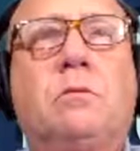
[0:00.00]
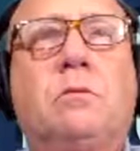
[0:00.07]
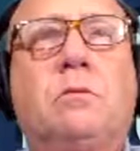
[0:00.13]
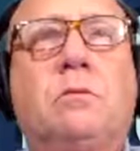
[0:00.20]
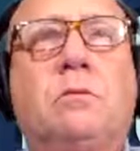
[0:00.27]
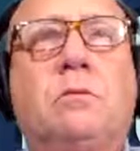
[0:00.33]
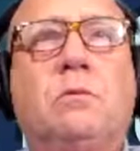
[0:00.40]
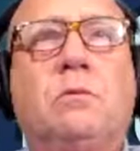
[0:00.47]

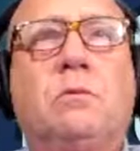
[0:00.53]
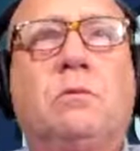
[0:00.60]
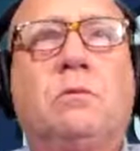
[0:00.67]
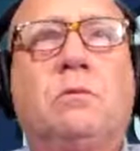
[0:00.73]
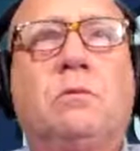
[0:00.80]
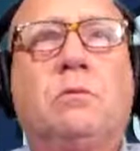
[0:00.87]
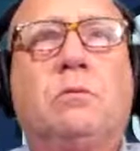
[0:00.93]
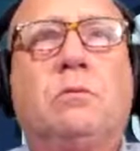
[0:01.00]

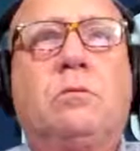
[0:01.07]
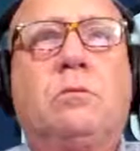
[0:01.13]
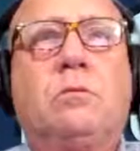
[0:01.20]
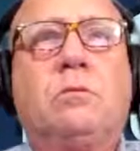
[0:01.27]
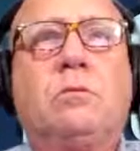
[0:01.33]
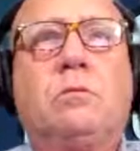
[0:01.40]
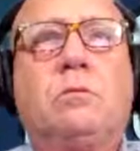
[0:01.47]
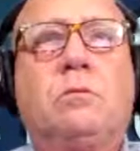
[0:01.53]

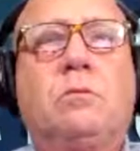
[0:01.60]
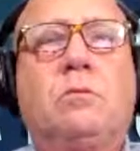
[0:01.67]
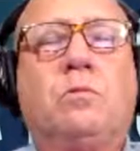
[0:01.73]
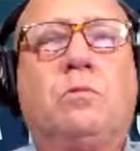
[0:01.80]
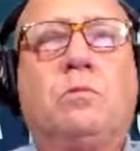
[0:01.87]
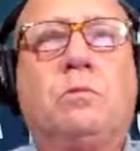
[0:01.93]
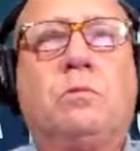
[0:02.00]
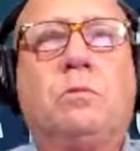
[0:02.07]

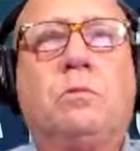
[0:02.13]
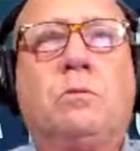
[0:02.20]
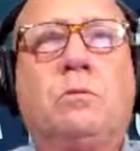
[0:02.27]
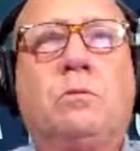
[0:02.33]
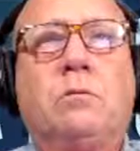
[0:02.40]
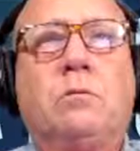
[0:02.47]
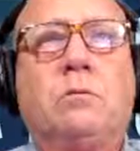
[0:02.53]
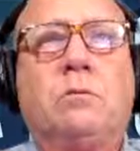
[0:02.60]

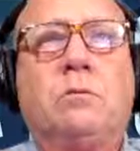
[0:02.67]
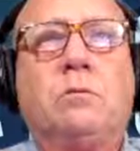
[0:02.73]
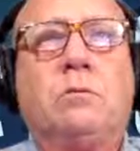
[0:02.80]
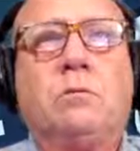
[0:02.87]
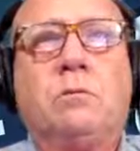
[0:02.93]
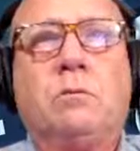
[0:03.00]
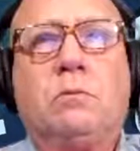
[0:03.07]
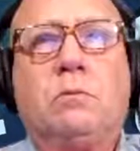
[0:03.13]

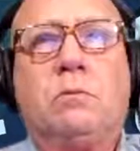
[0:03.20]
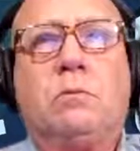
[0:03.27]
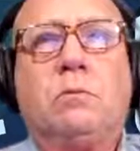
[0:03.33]
No words are spoken by the person on screen.